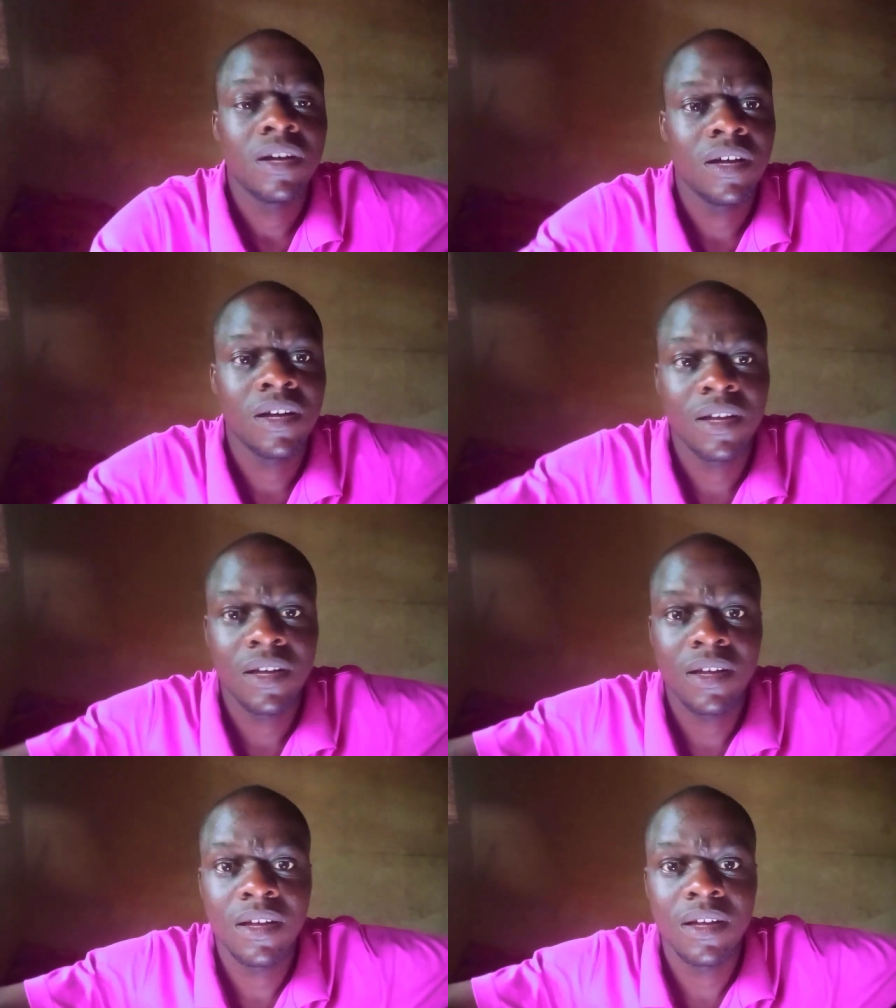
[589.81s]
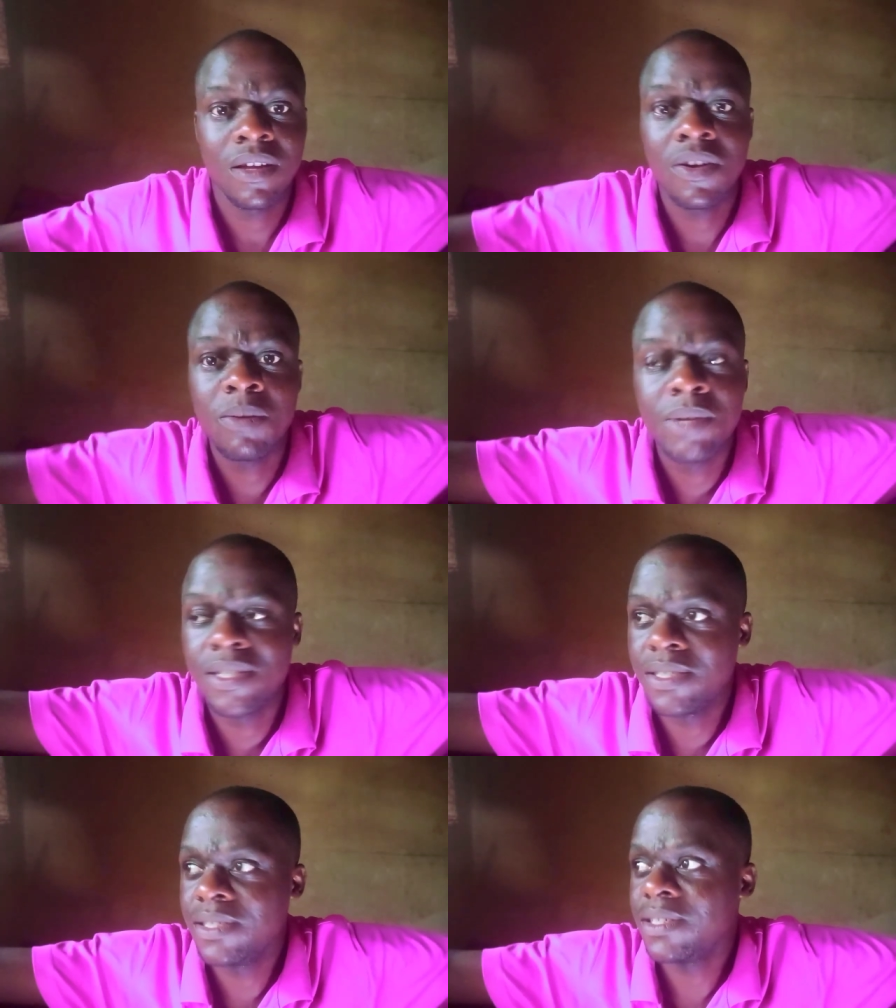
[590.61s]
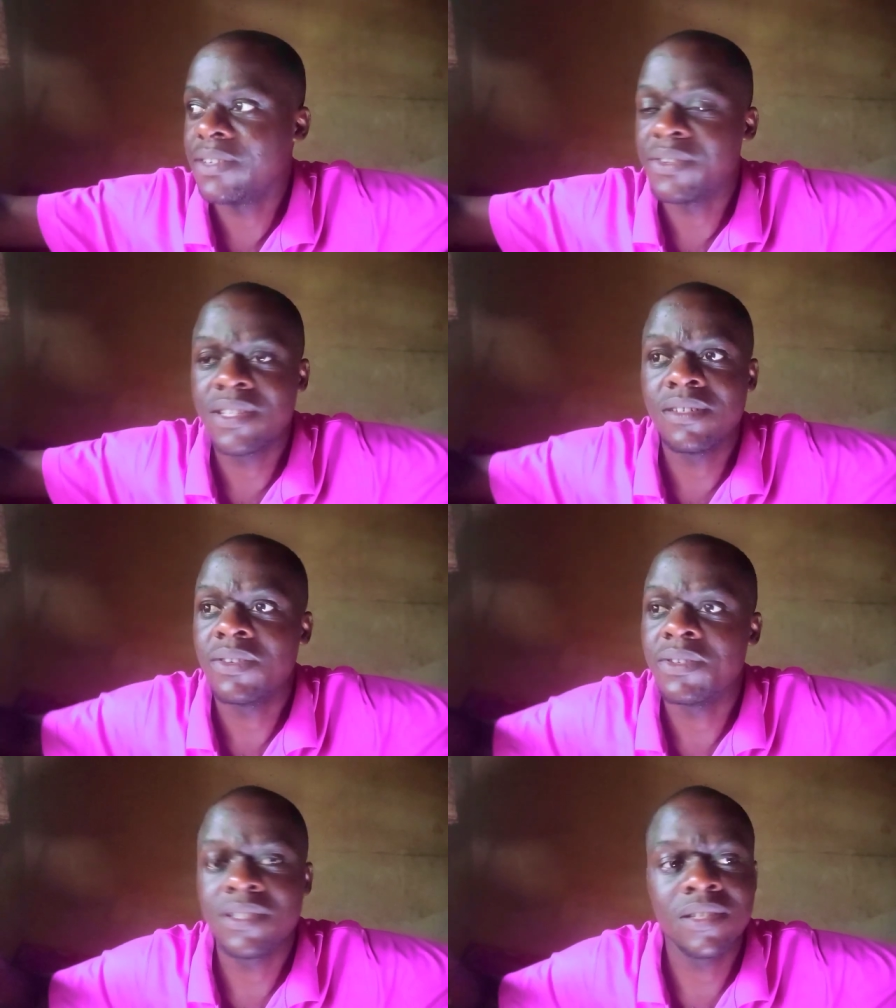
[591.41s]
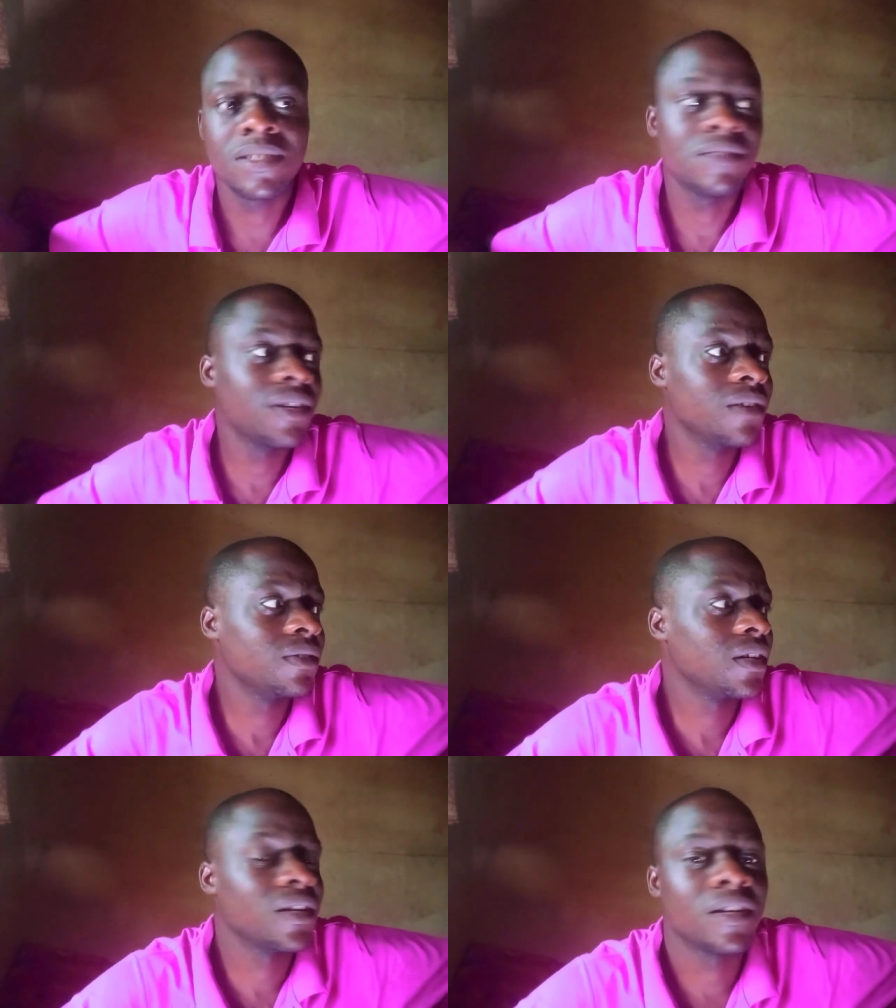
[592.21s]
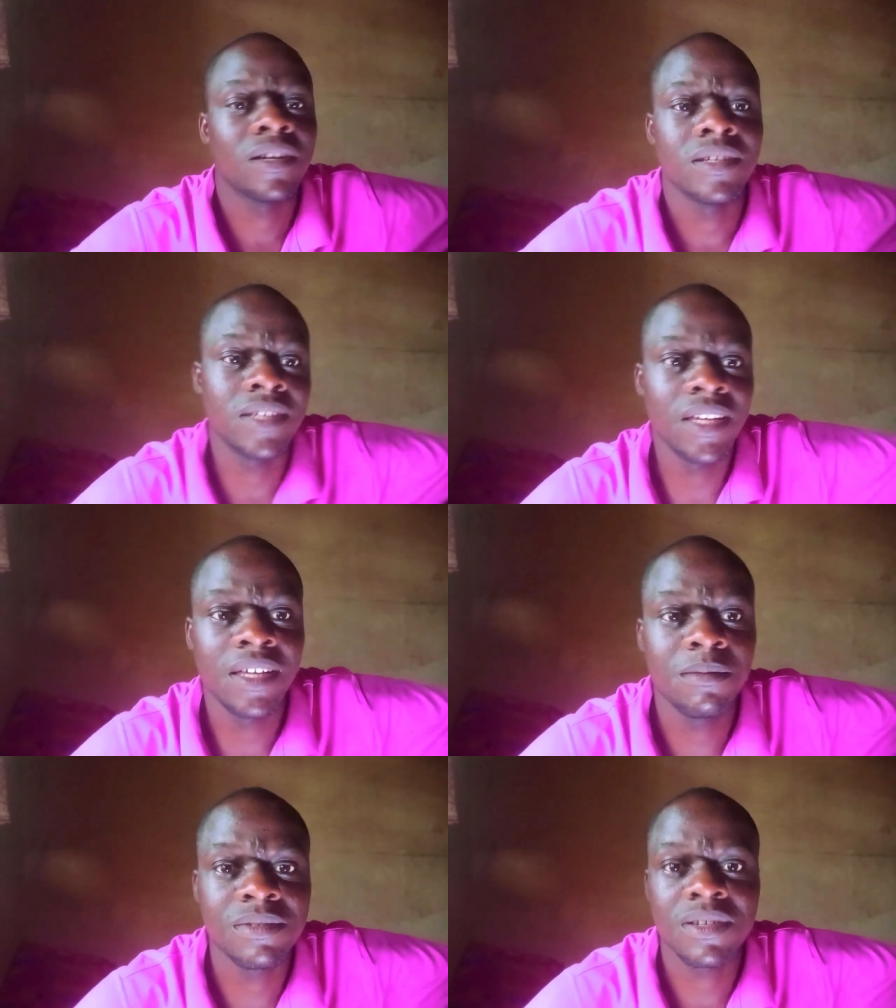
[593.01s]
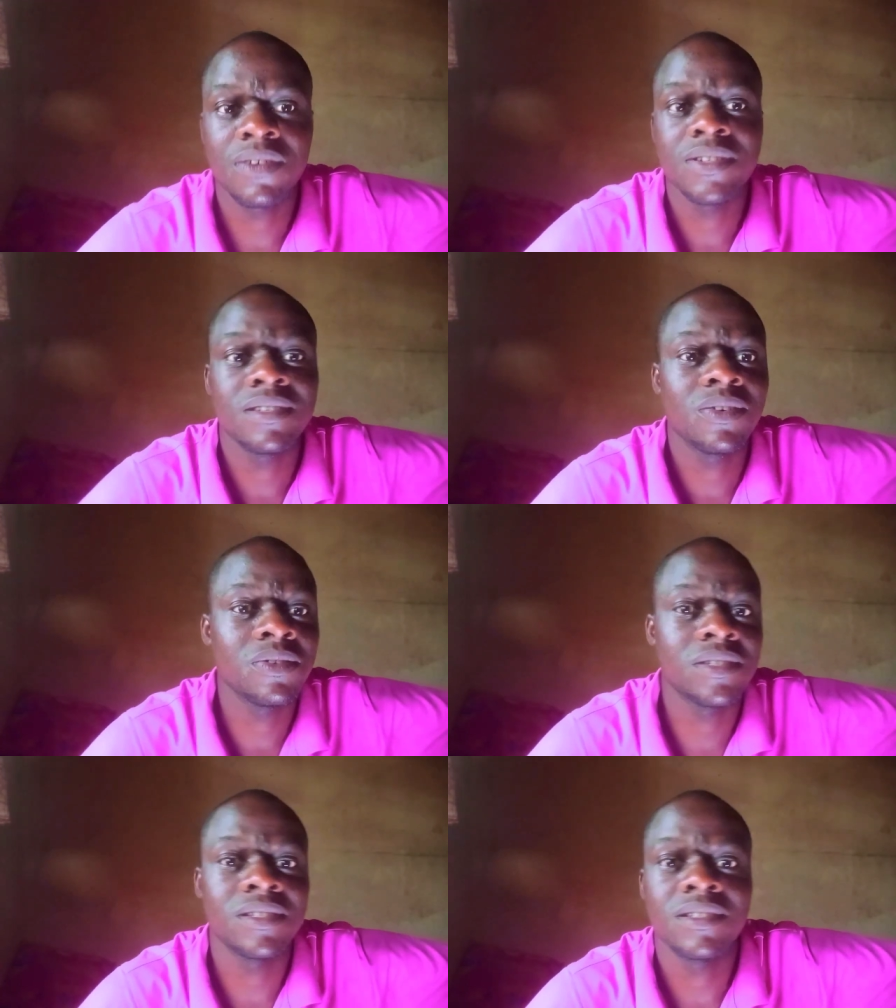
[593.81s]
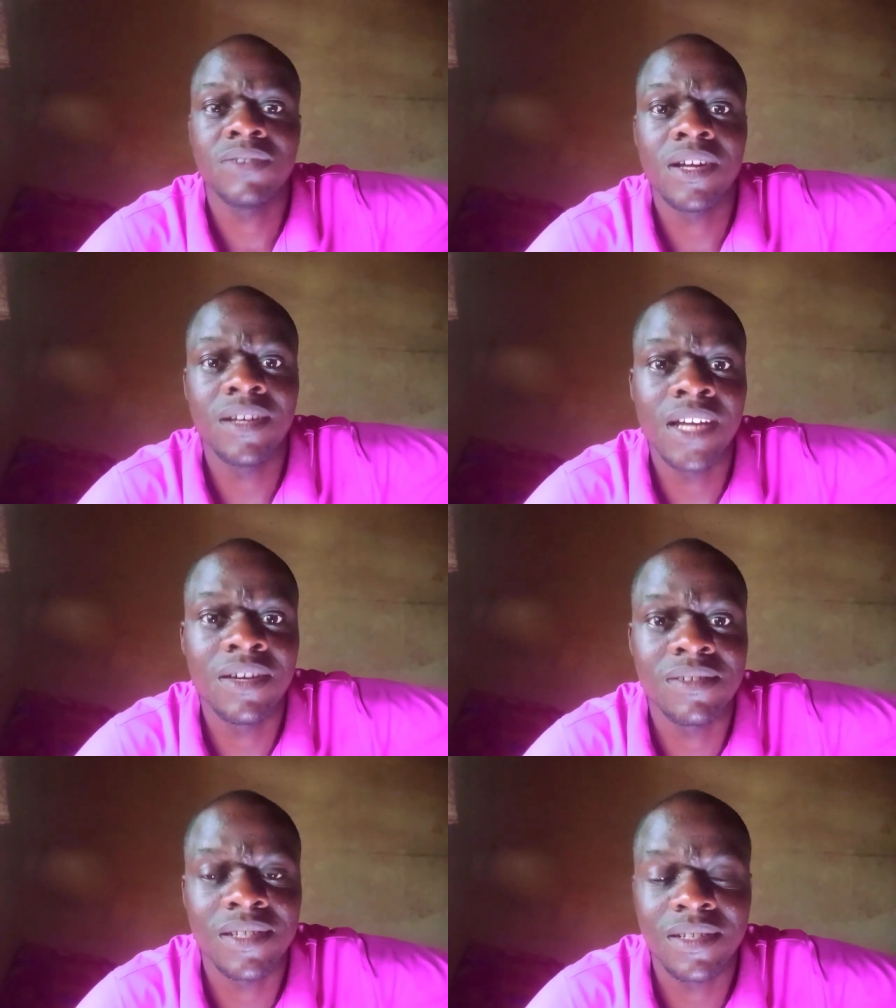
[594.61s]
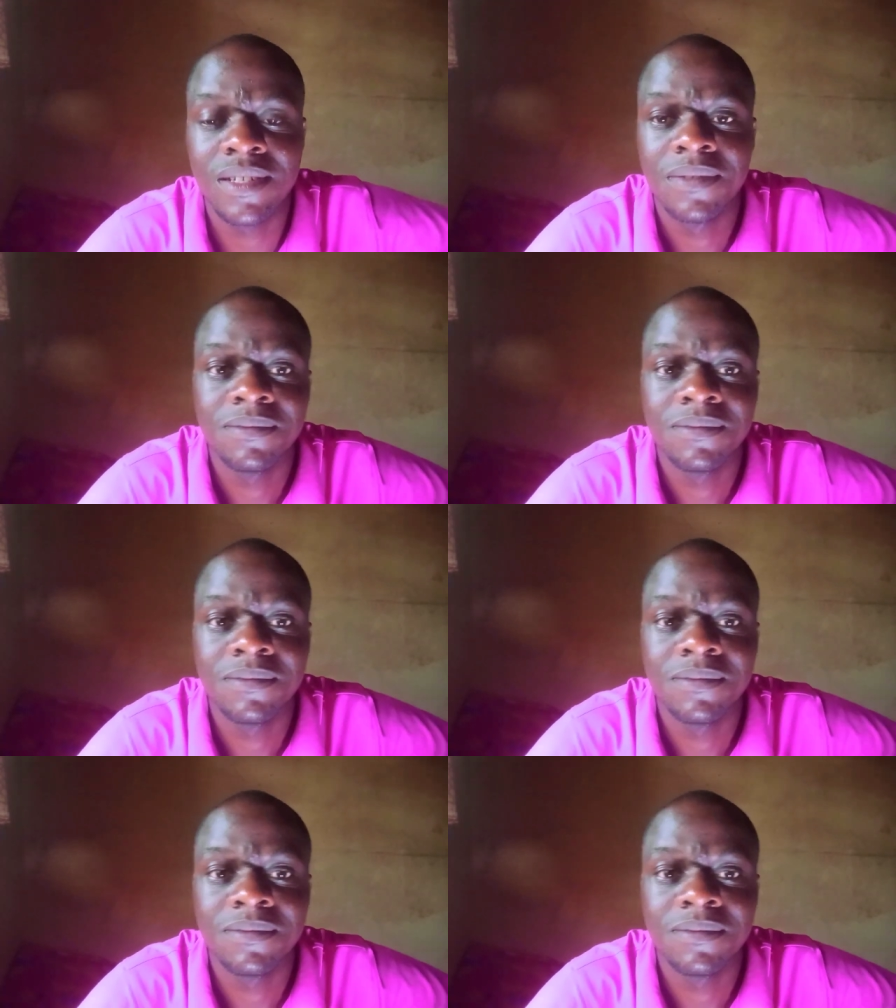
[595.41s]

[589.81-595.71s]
uh, comedy, creating content around uh, games, creating content around dancing.